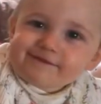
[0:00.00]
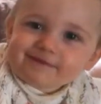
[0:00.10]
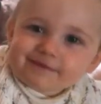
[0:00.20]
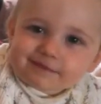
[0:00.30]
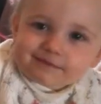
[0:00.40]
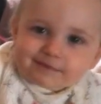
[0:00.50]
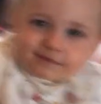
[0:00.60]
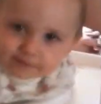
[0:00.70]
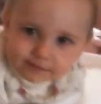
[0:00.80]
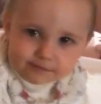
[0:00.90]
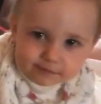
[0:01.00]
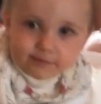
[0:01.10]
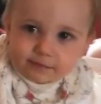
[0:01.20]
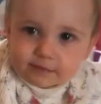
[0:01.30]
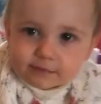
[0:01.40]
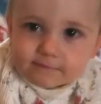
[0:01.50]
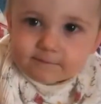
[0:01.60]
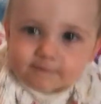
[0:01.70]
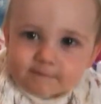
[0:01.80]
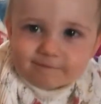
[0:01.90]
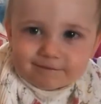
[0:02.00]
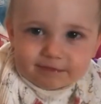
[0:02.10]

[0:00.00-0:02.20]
lunch, haven't we? Yeah, Alice